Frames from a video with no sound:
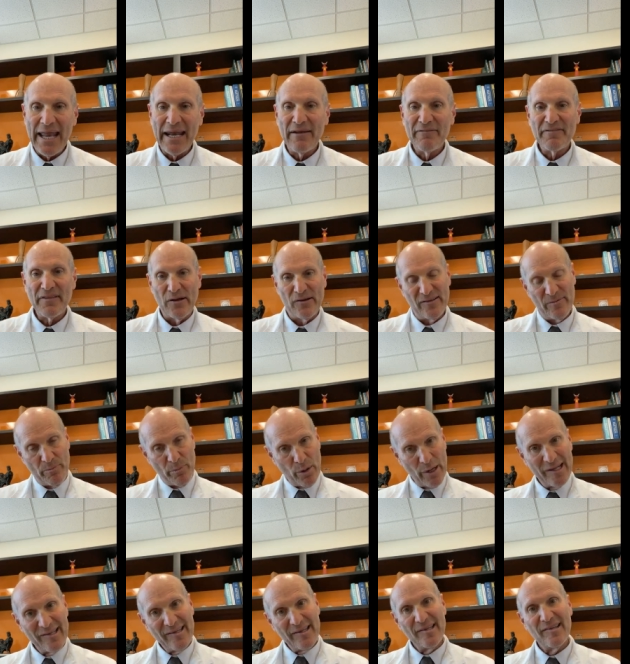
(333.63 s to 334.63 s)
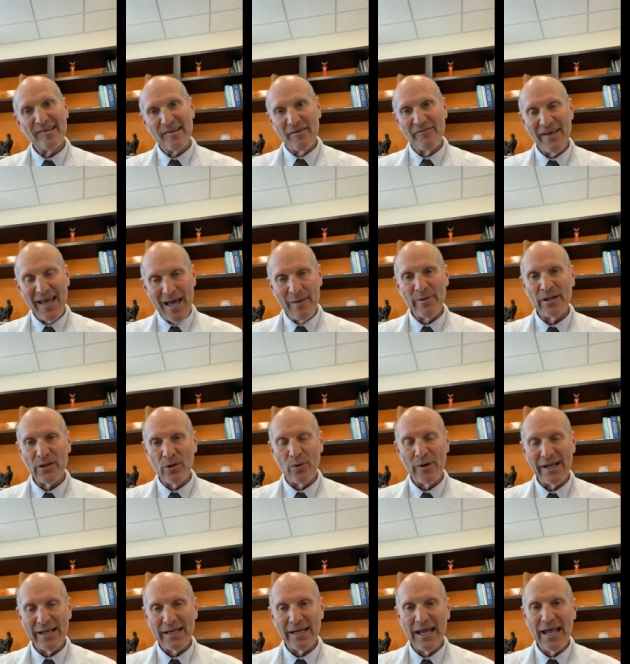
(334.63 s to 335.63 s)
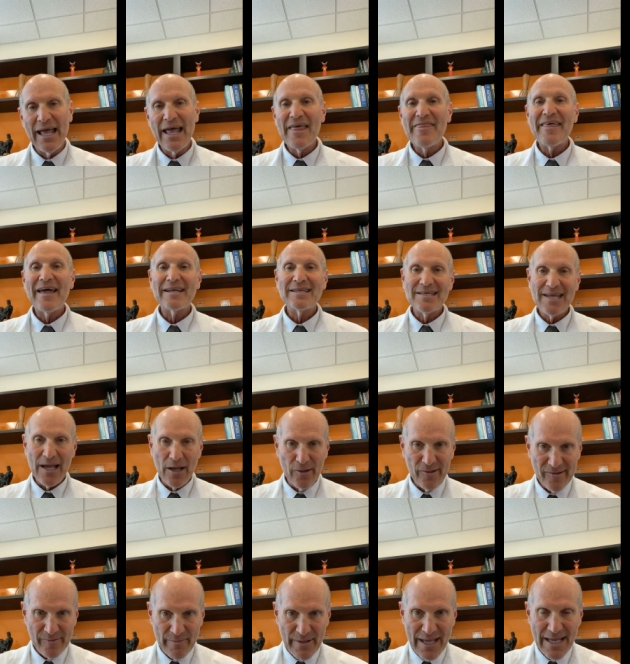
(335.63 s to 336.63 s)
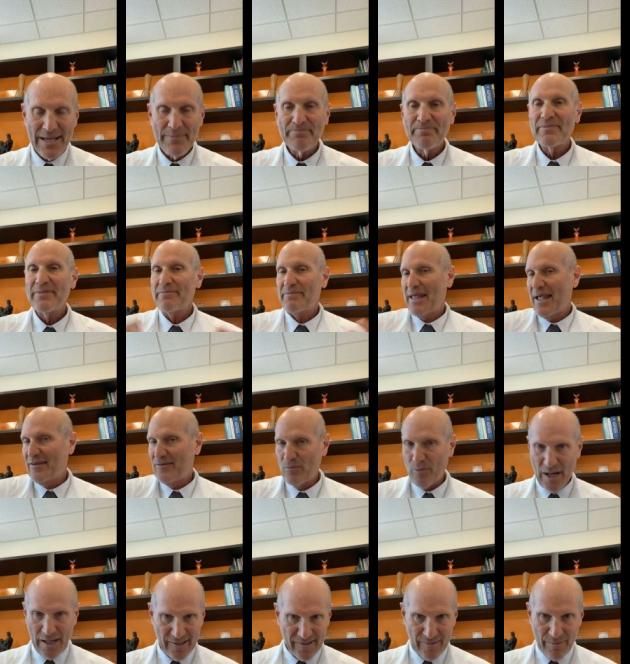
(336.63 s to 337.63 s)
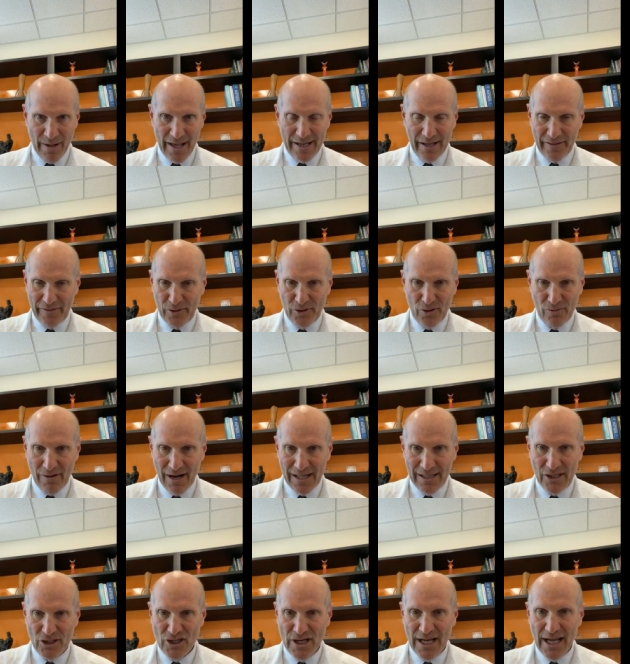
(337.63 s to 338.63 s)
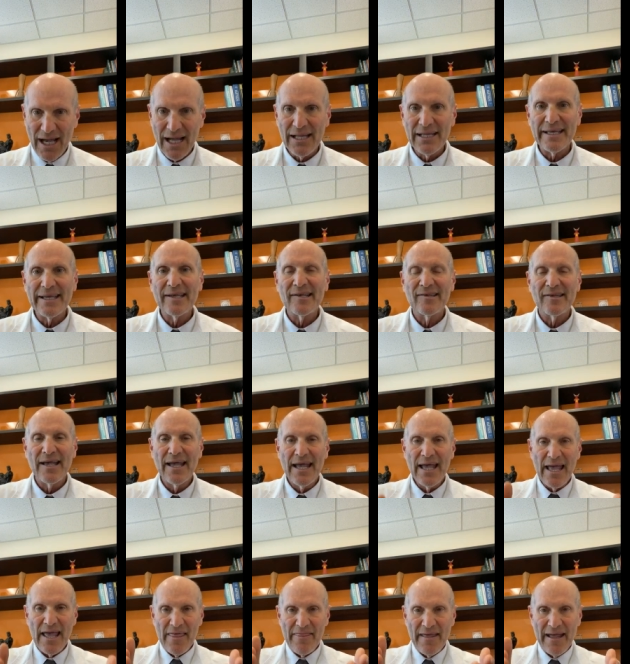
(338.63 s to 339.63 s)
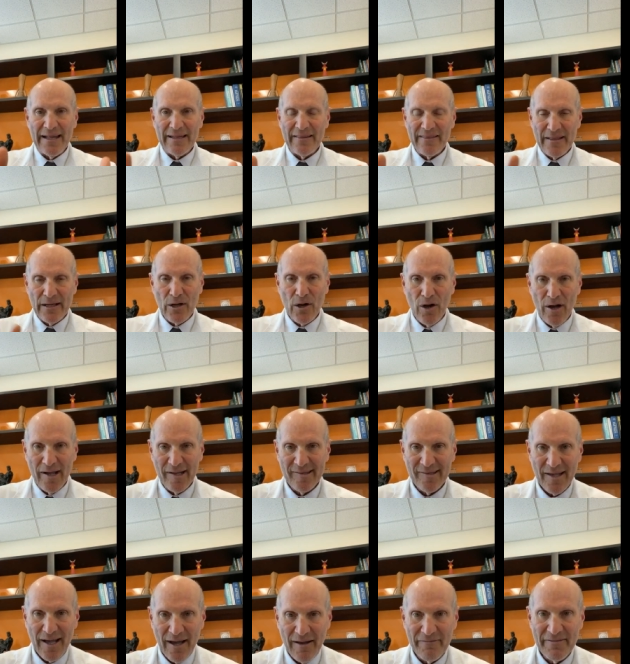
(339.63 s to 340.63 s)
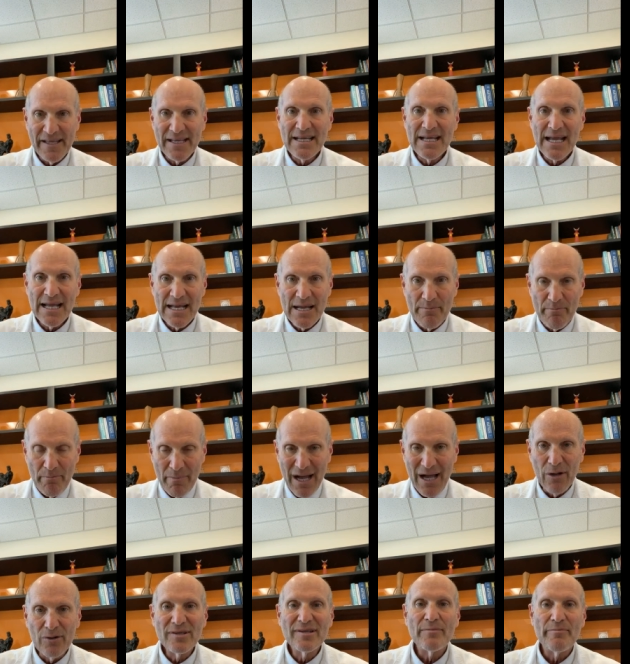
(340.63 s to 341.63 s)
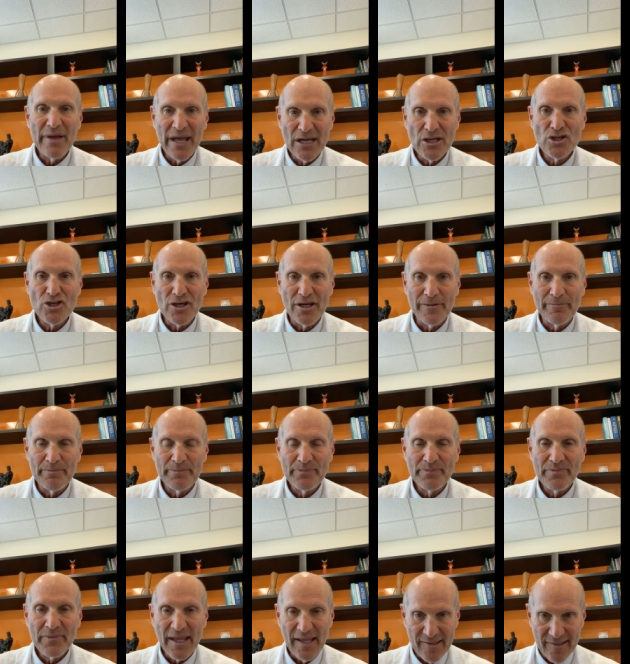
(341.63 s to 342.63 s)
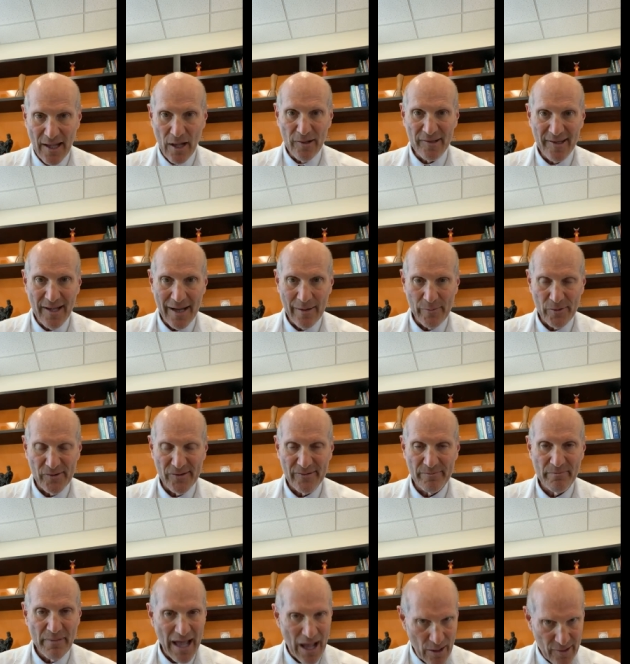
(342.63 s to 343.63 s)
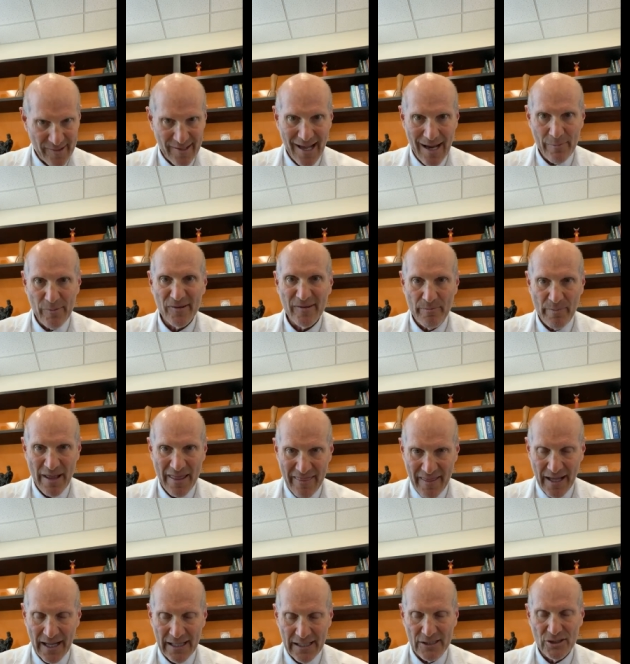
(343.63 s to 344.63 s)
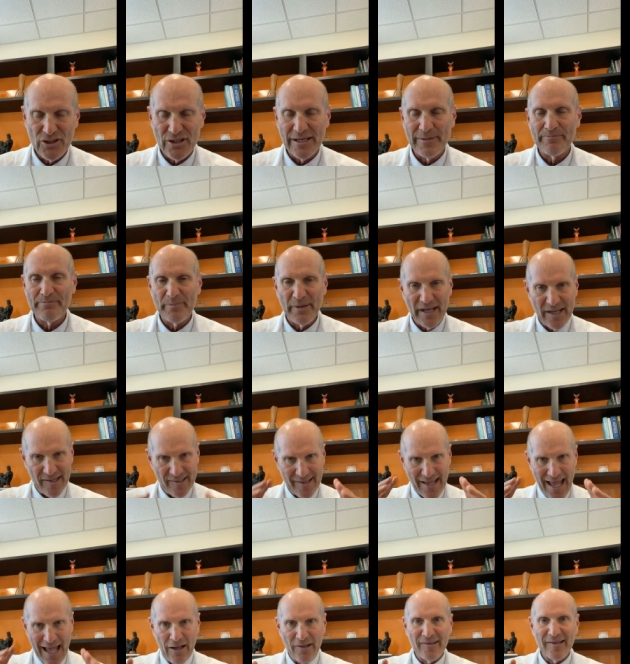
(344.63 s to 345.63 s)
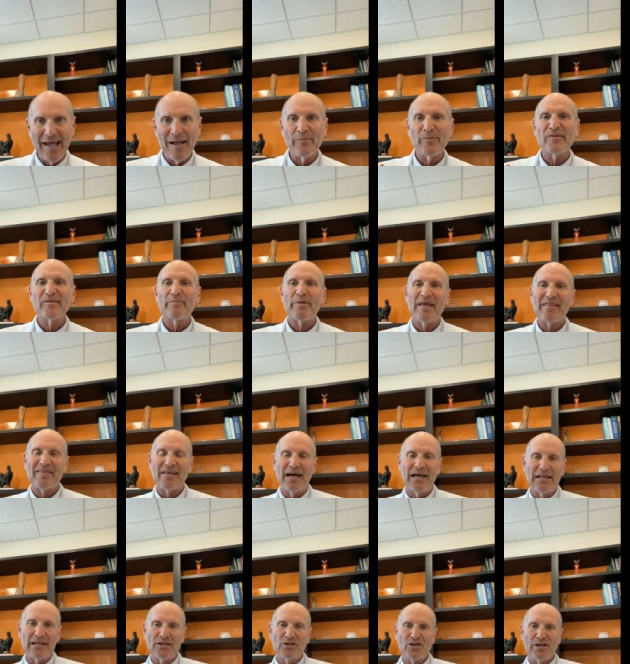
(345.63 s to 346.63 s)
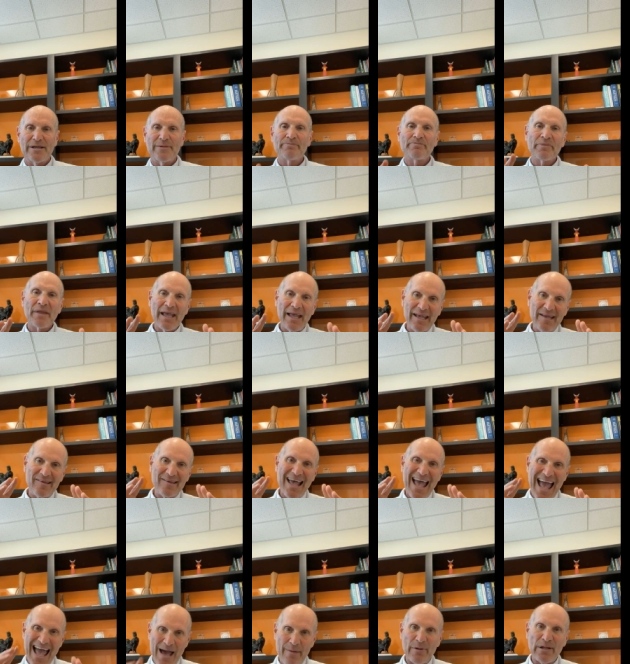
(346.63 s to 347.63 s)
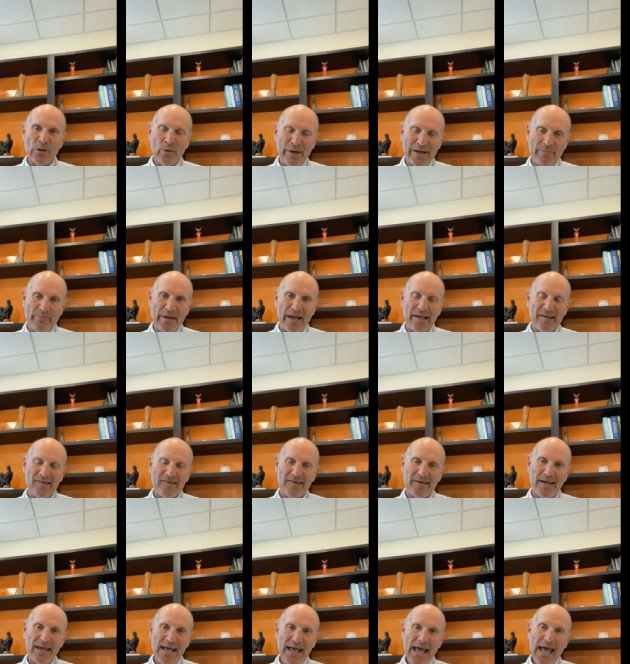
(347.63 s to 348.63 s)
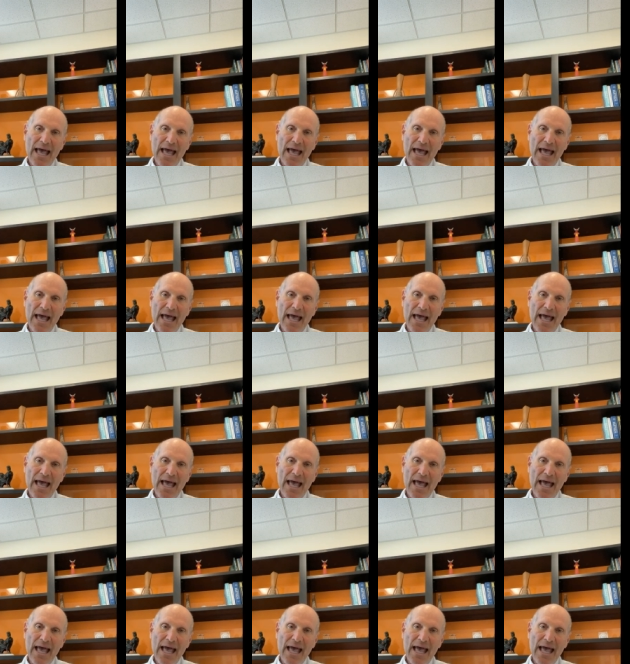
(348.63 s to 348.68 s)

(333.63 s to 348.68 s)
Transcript: And if there's presence of amyloid, that tells me, as well as my other neurology colleagues, that the cause of the mild dementia is Alzheimer's, Alzheimer's pathology, because Alzheimer's pathology is amyloid based.